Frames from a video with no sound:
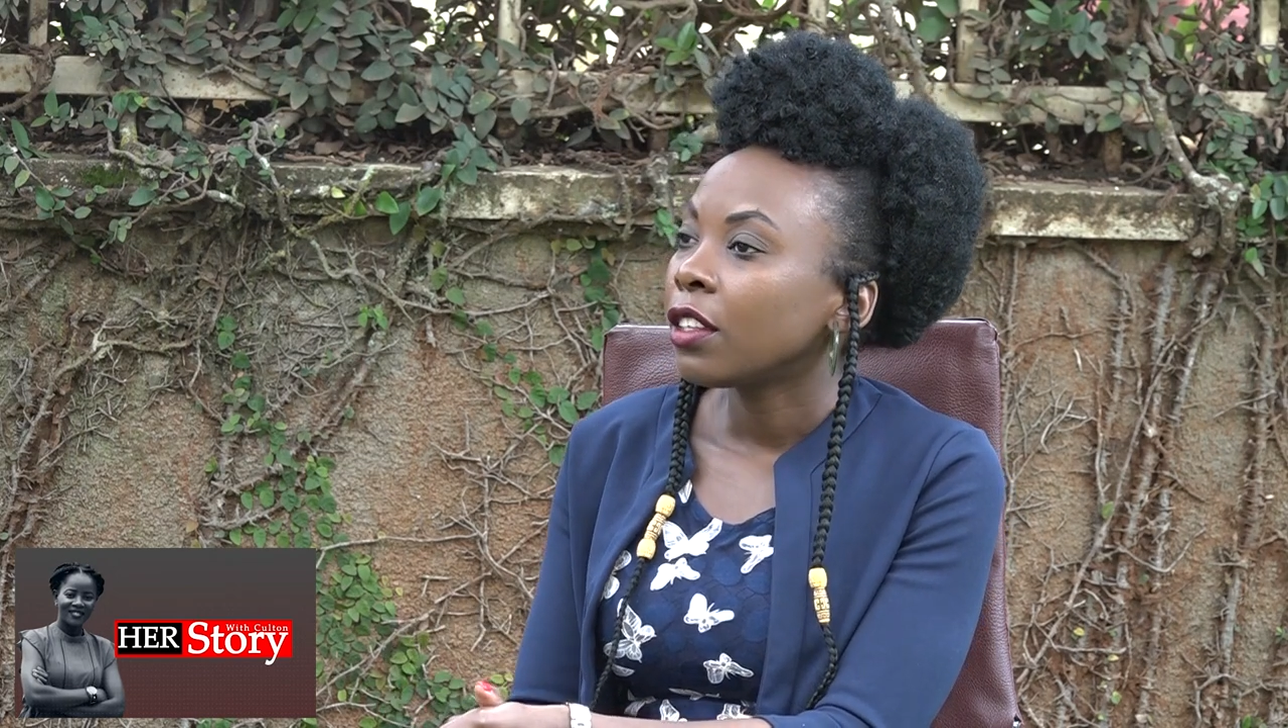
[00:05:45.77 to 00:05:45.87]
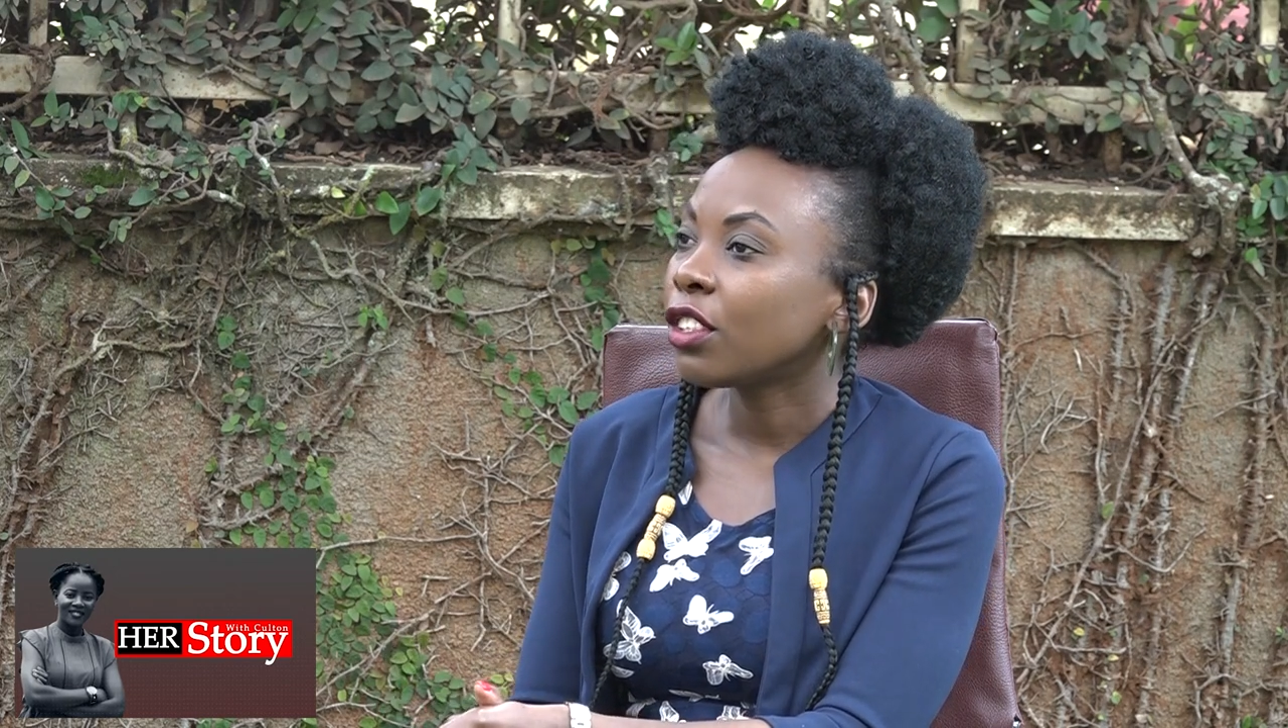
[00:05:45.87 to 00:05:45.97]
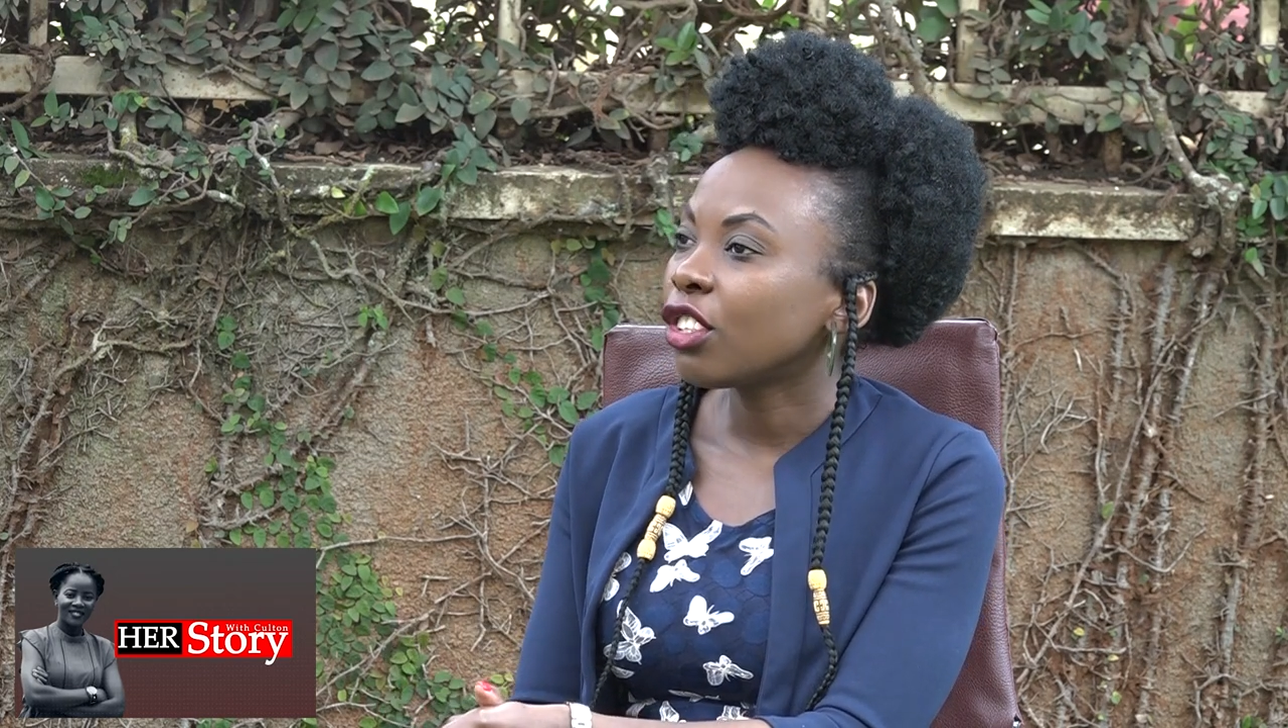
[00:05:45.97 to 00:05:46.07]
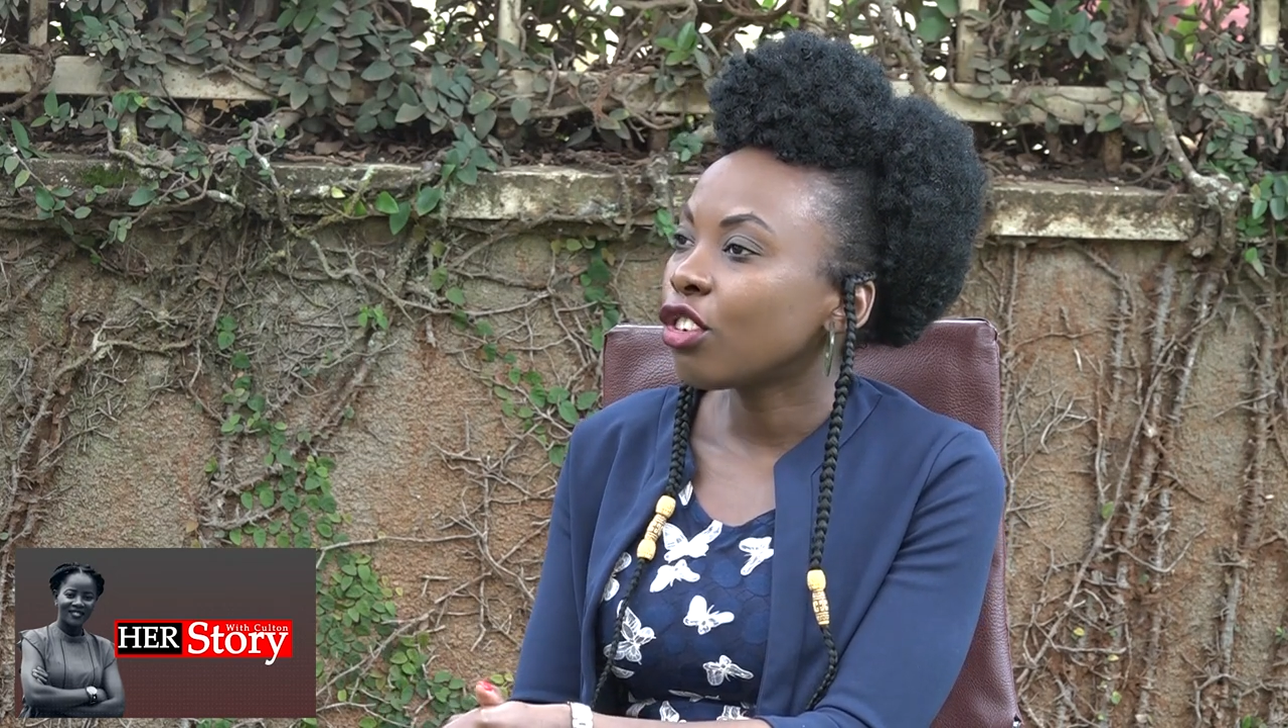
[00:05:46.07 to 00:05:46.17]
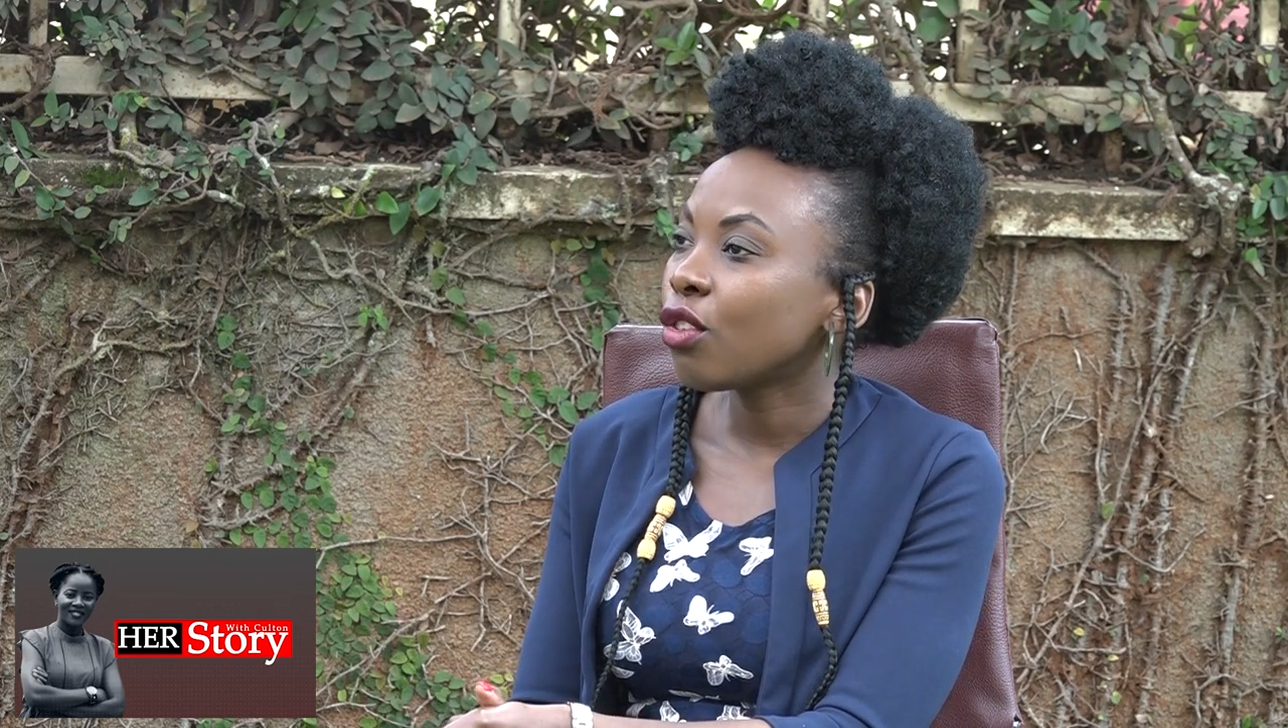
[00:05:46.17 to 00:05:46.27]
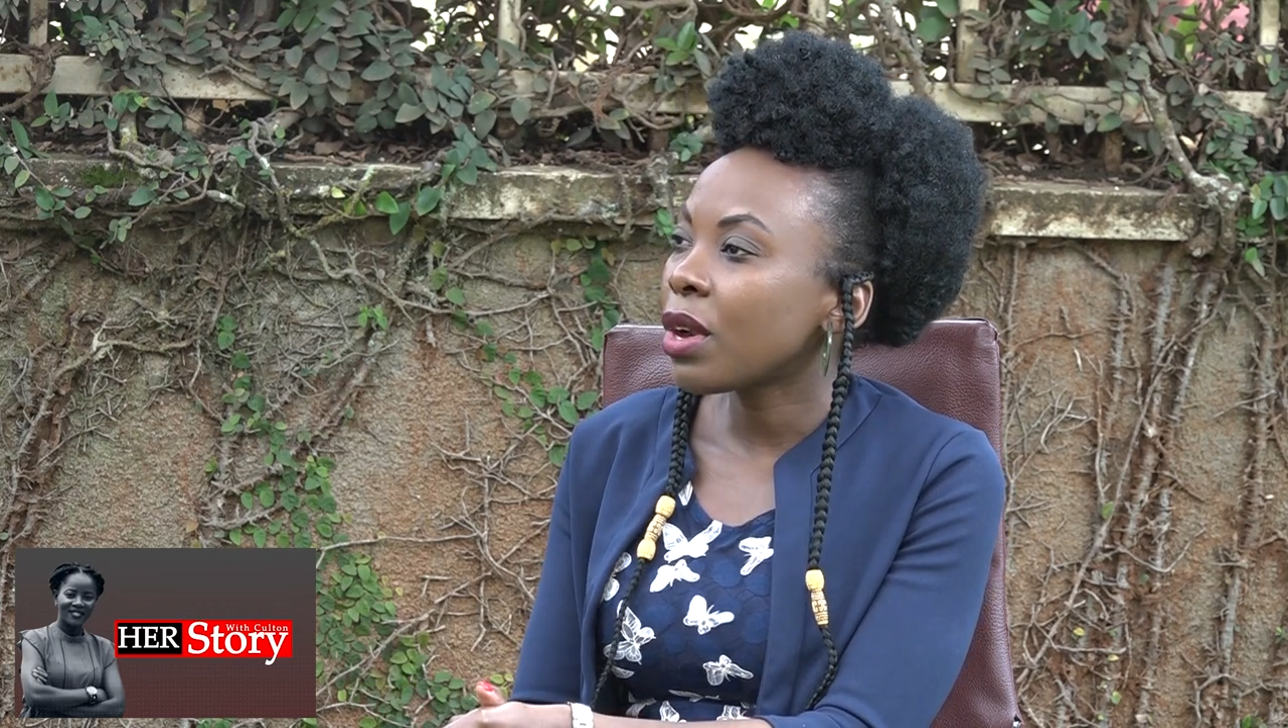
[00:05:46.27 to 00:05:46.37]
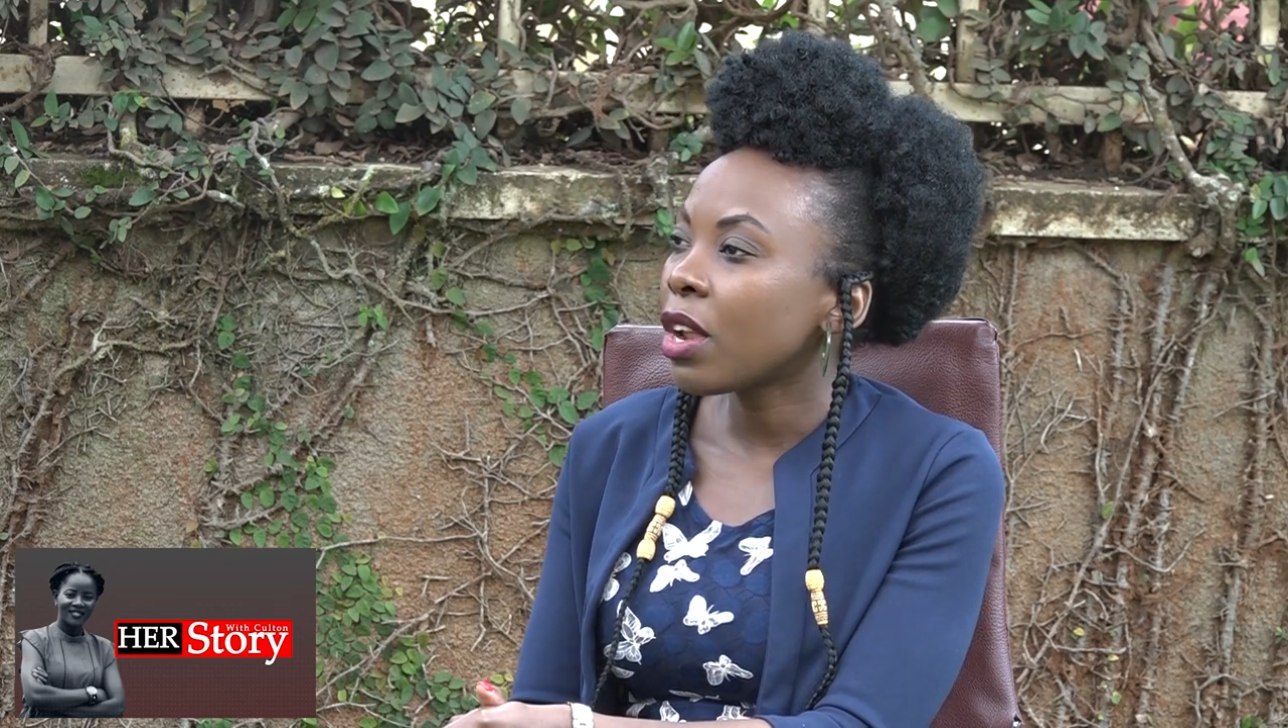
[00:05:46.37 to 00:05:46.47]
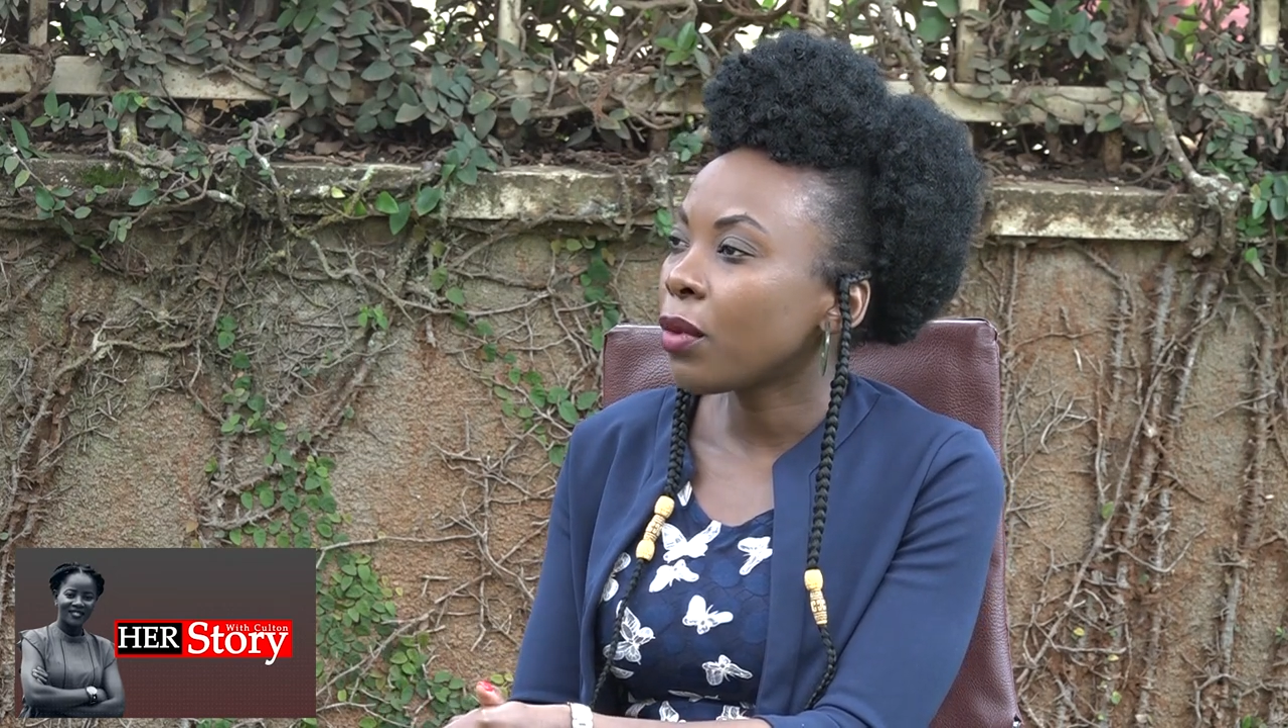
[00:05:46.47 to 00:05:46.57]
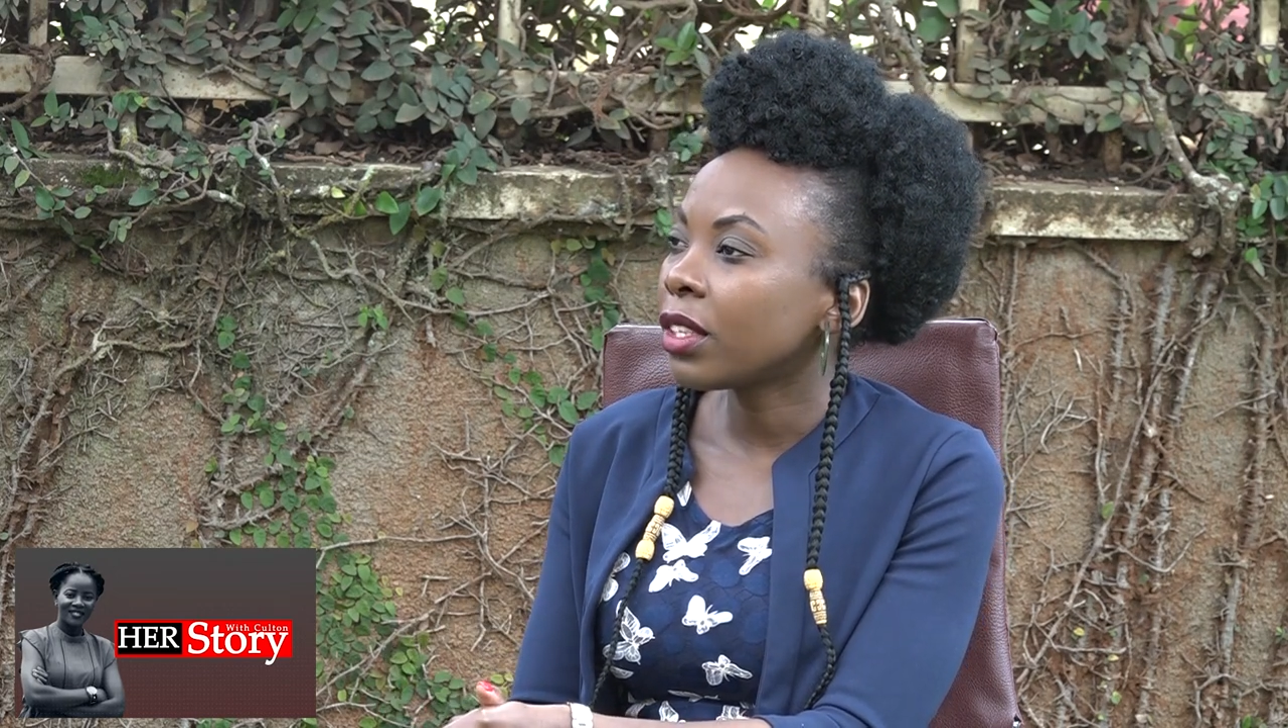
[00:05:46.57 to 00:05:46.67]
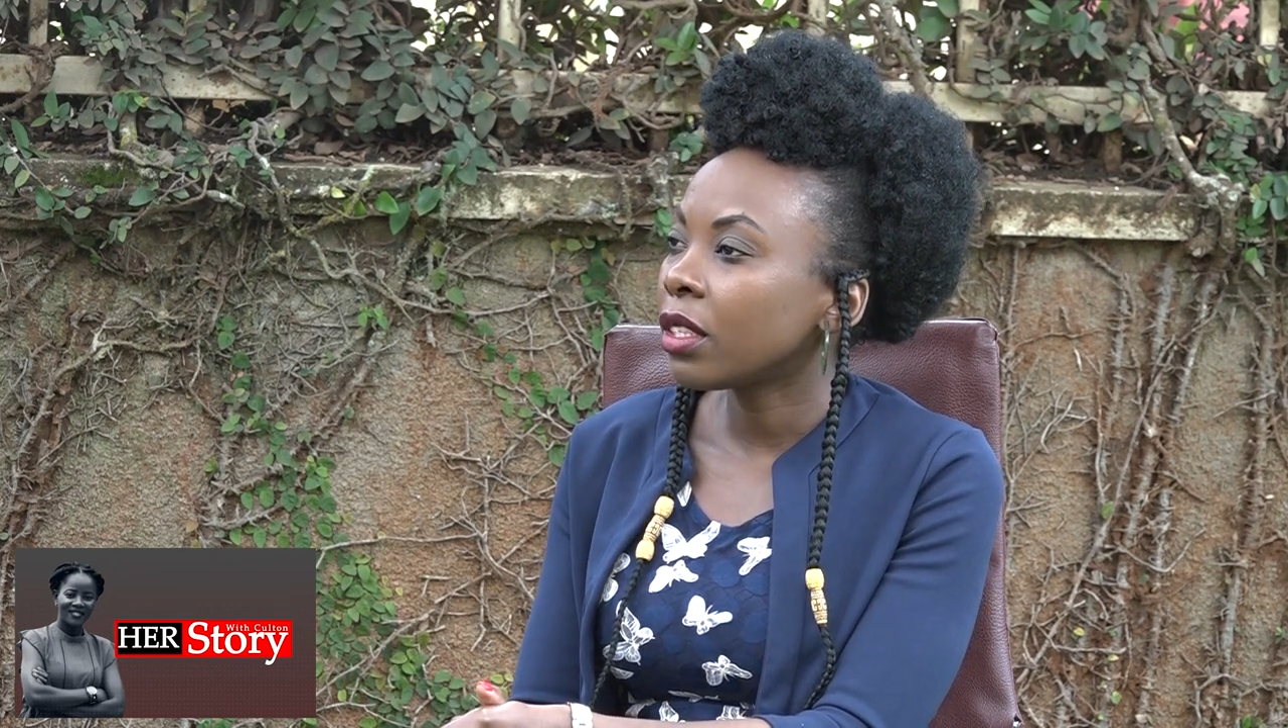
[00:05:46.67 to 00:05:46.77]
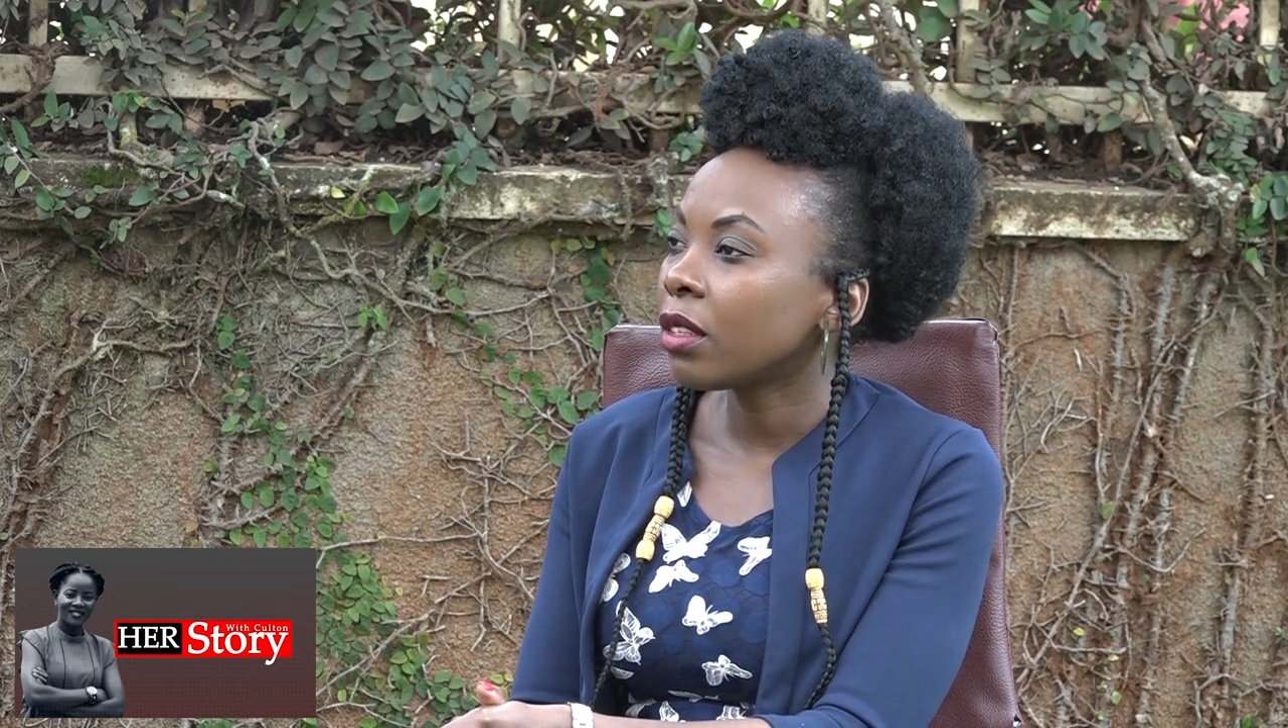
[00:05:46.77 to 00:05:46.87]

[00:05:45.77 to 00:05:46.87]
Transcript: So when I went